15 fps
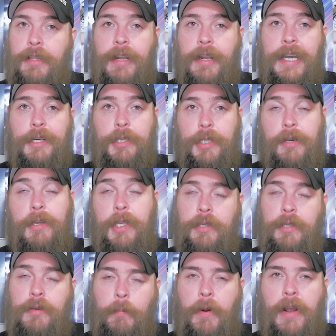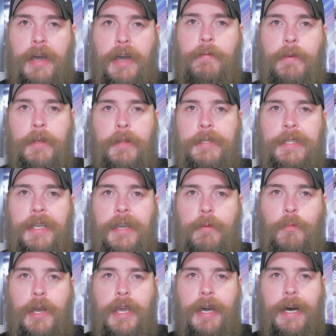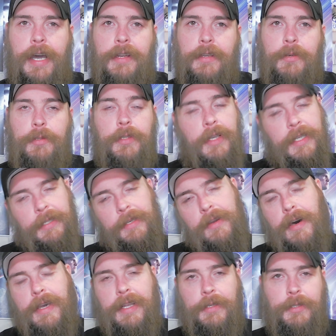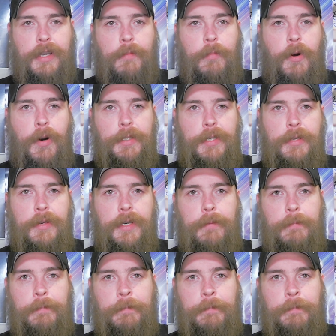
that I show you, you'll probably feel the same way I do. So let's go ahead and jump onto it.